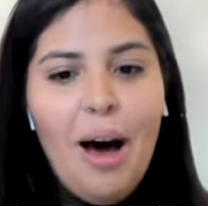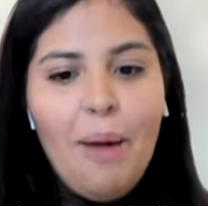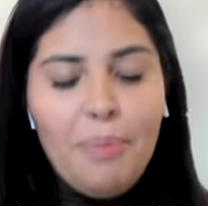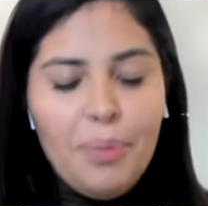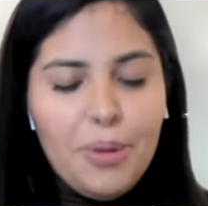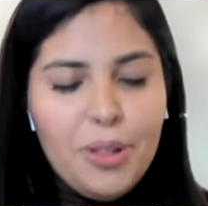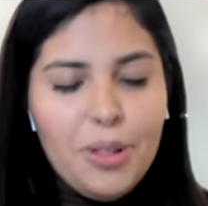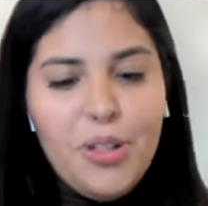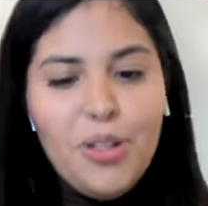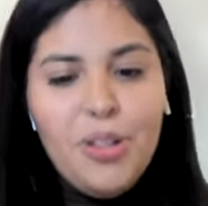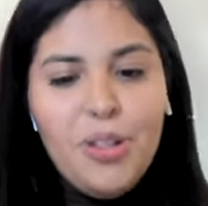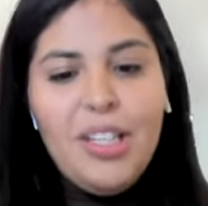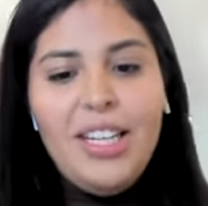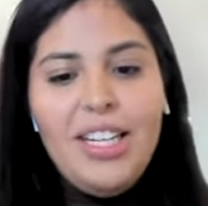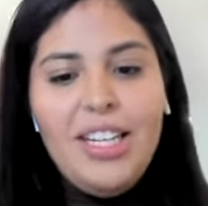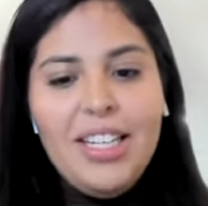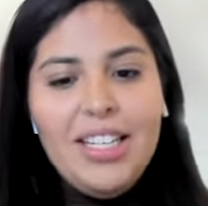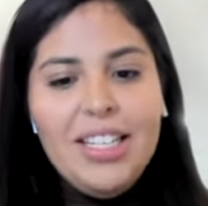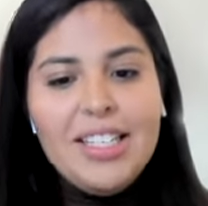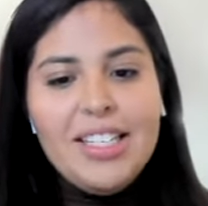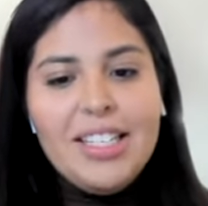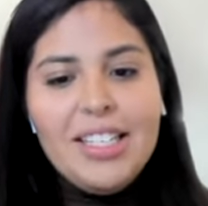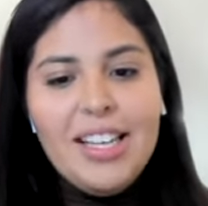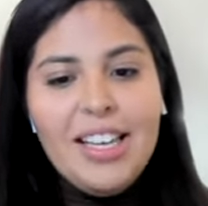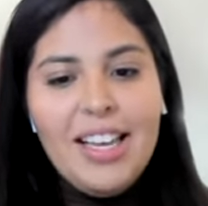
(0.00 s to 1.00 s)

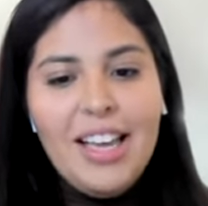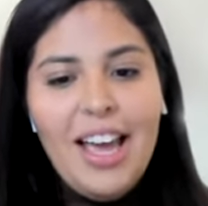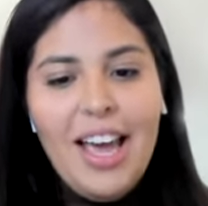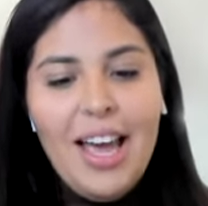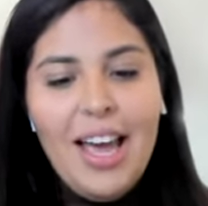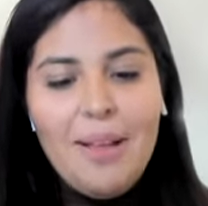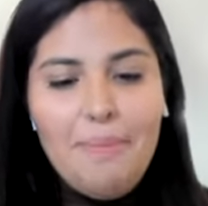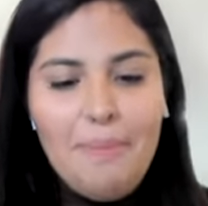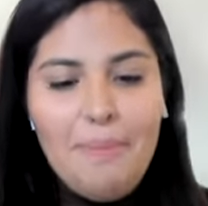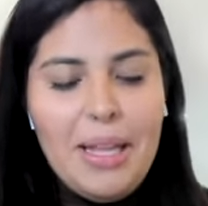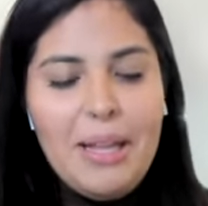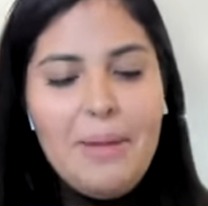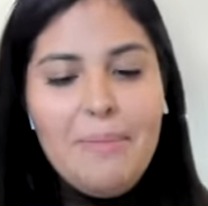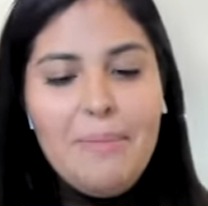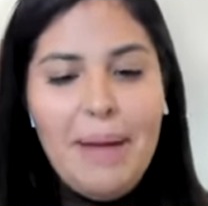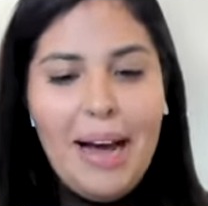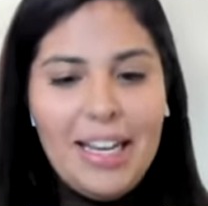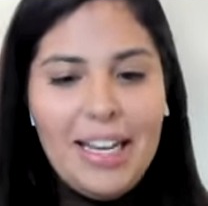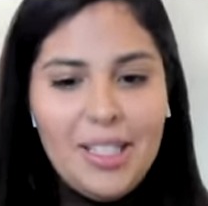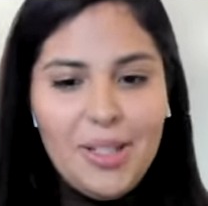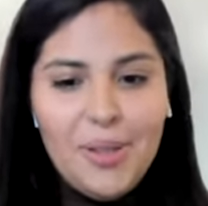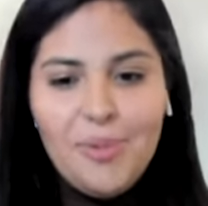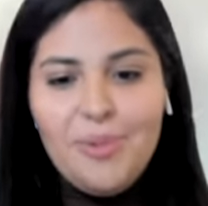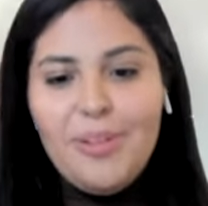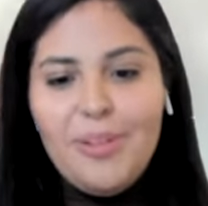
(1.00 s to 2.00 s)
opportunities and
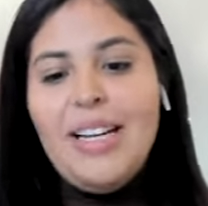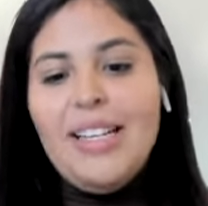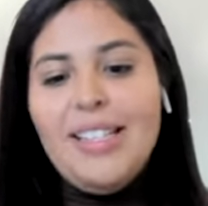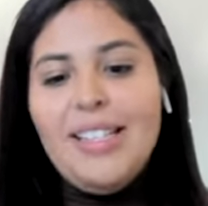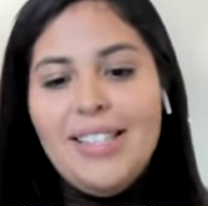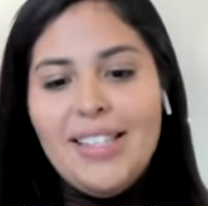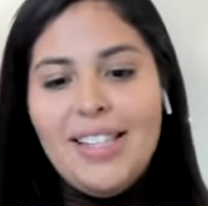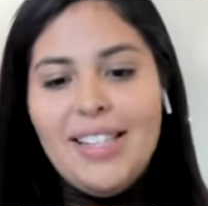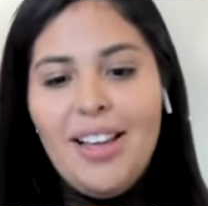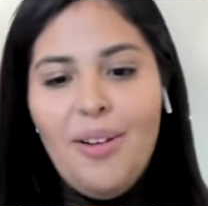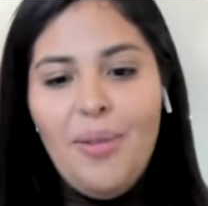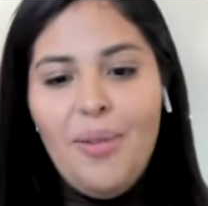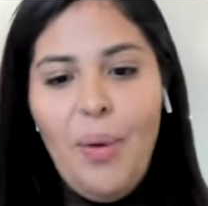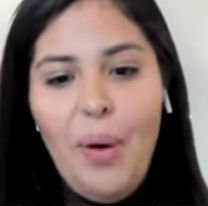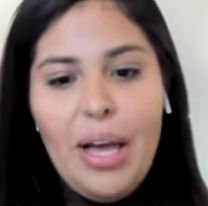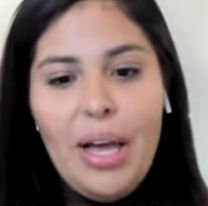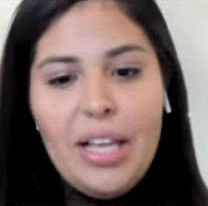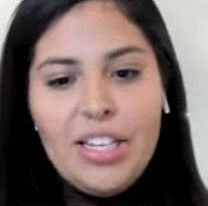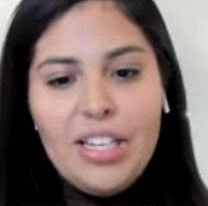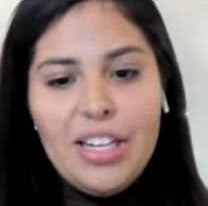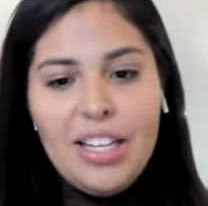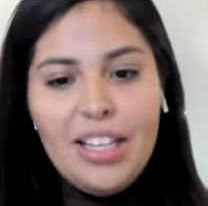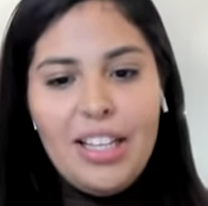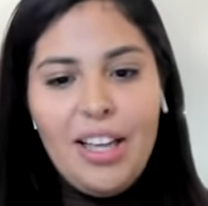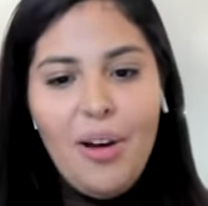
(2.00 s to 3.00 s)
minimize risk,
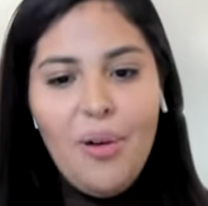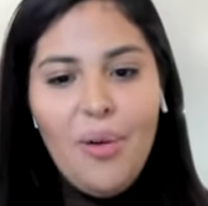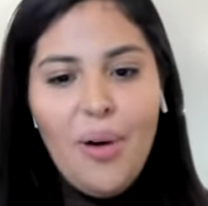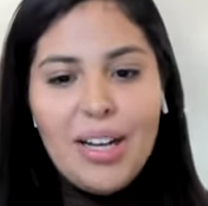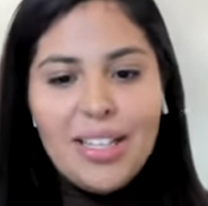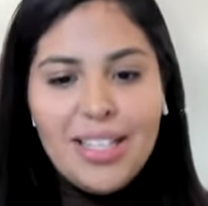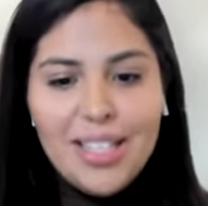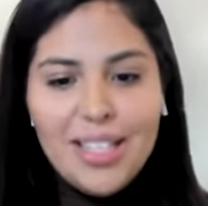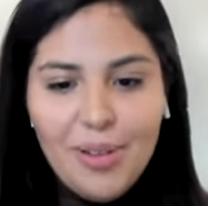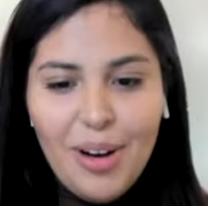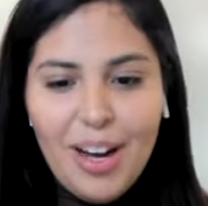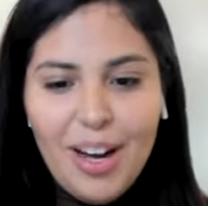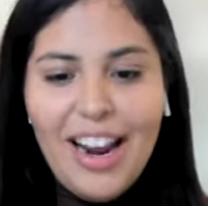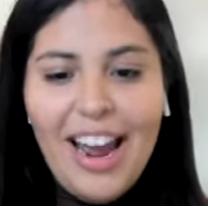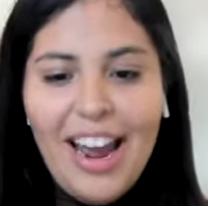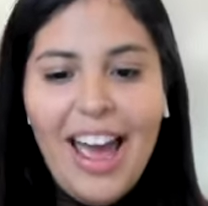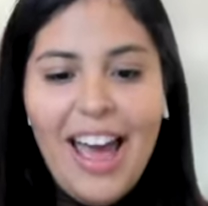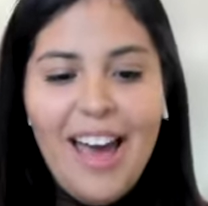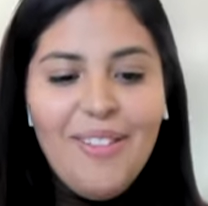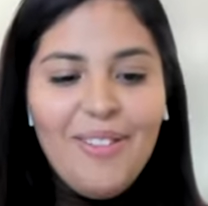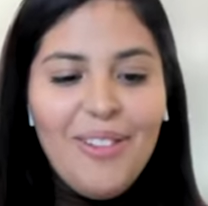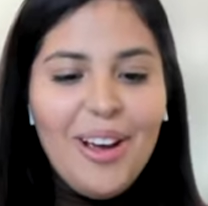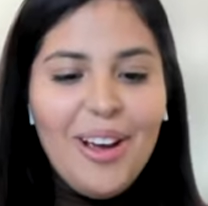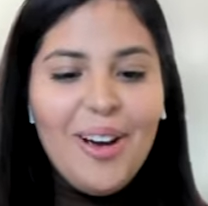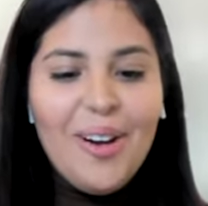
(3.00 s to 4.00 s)
which I think was what
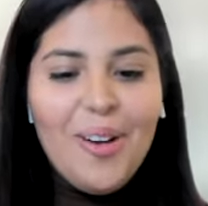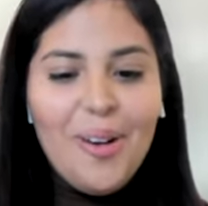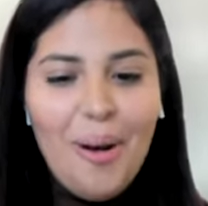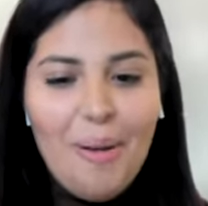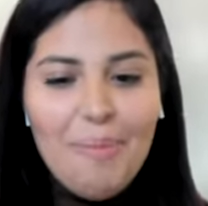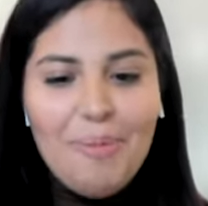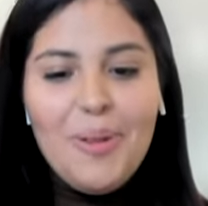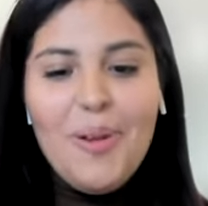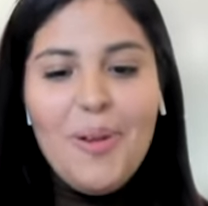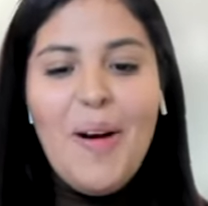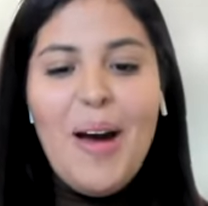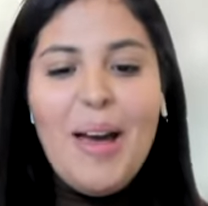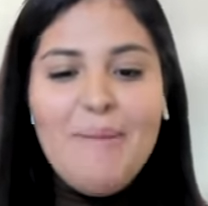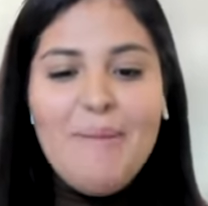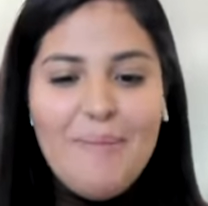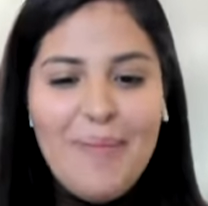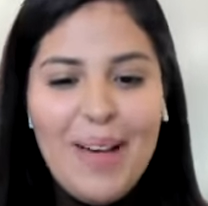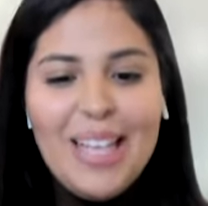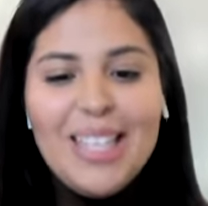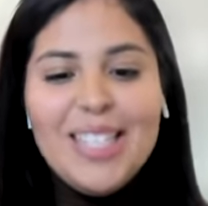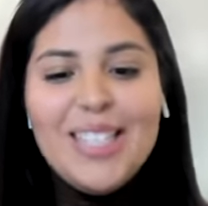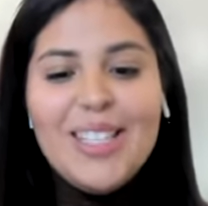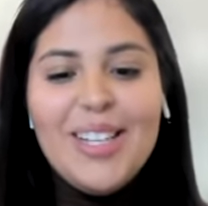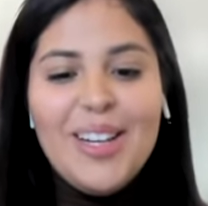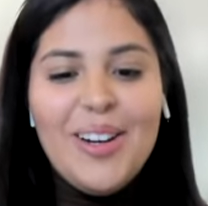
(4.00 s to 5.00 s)
every crypto
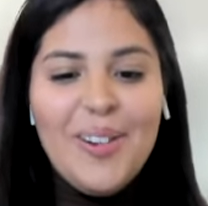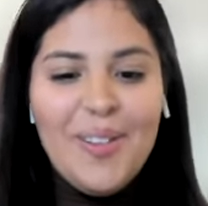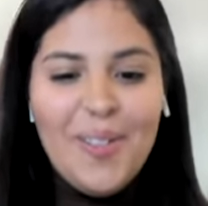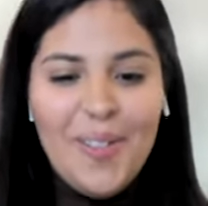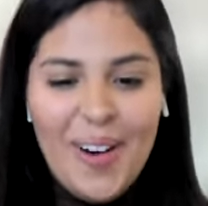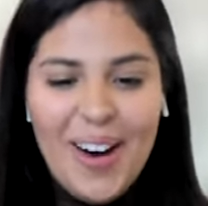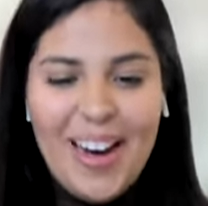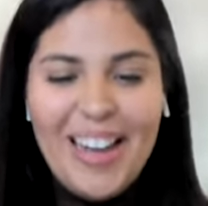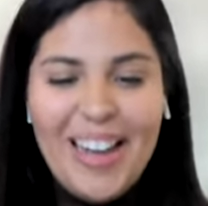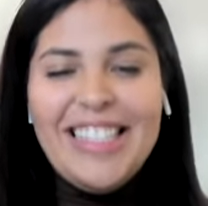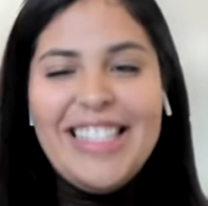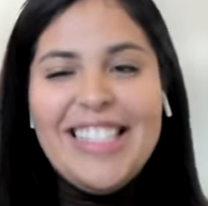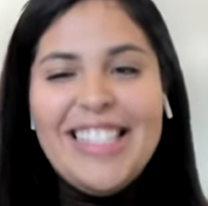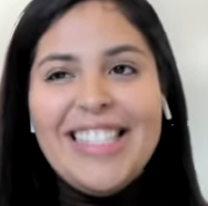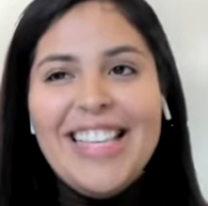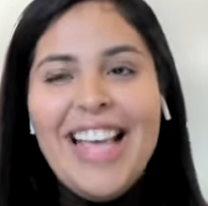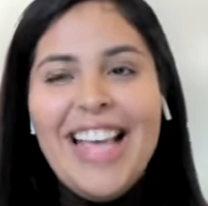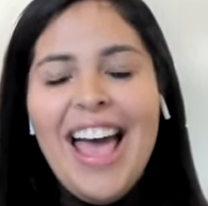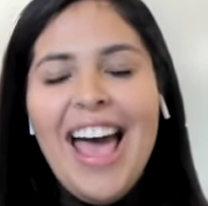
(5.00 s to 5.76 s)
investor wants.